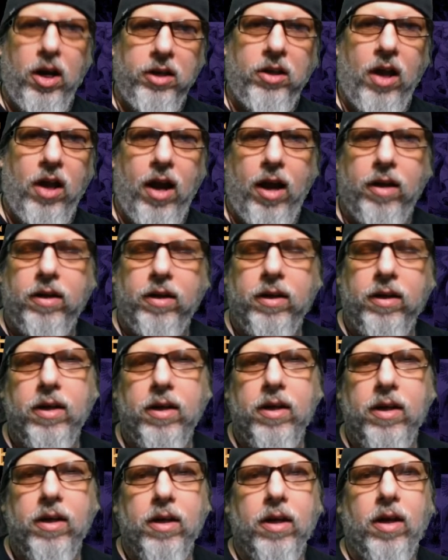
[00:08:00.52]
that.
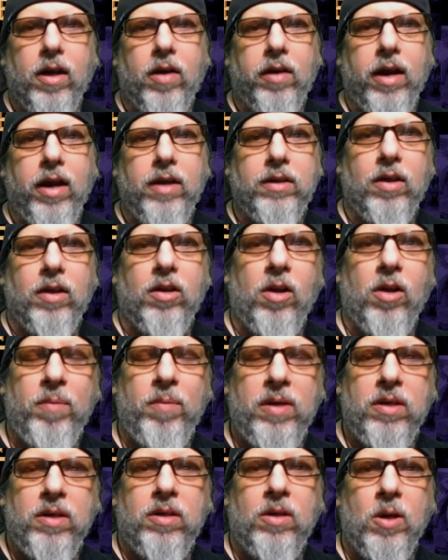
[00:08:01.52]
Okay, so don't
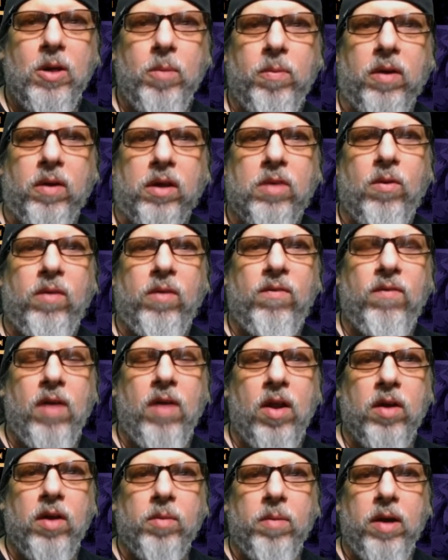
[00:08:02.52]
be stupid. Quit
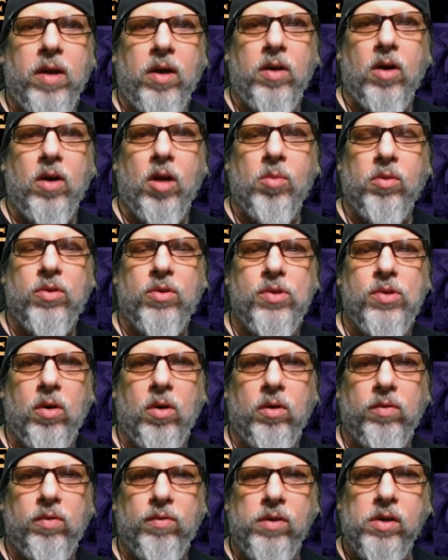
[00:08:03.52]
following paranormal
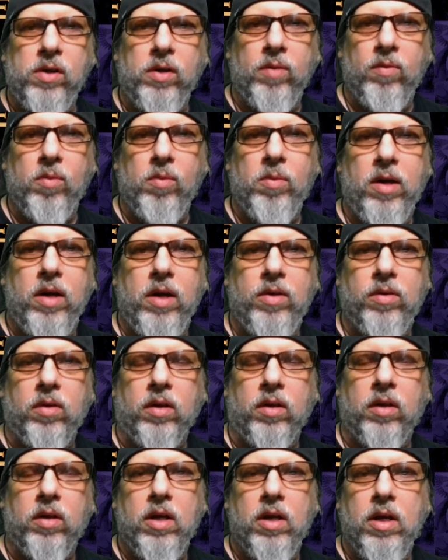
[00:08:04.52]
shows for your
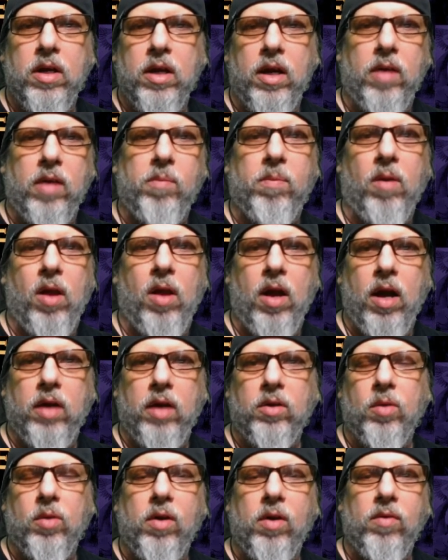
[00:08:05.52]
information and
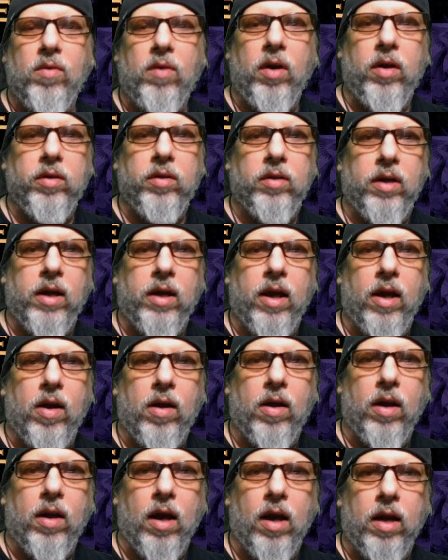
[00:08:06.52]
blogs or whatever else they got
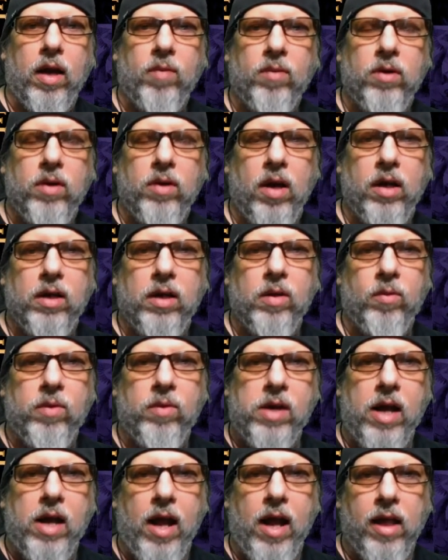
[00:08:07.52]
online. We're talking the
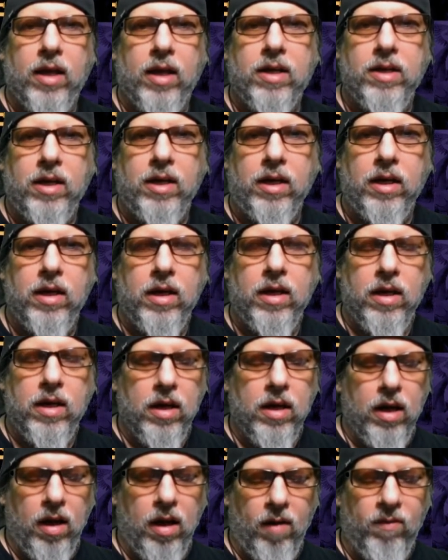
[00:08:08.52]
reality
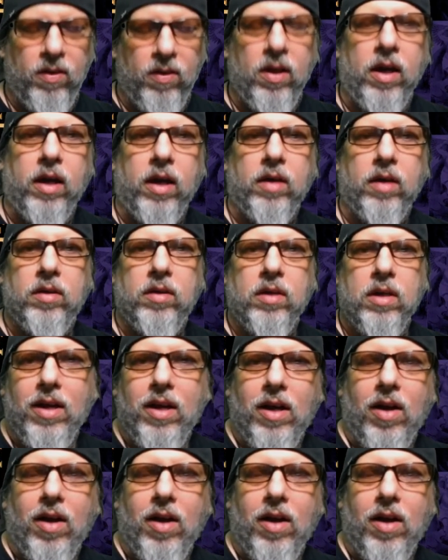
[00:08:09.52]
of things.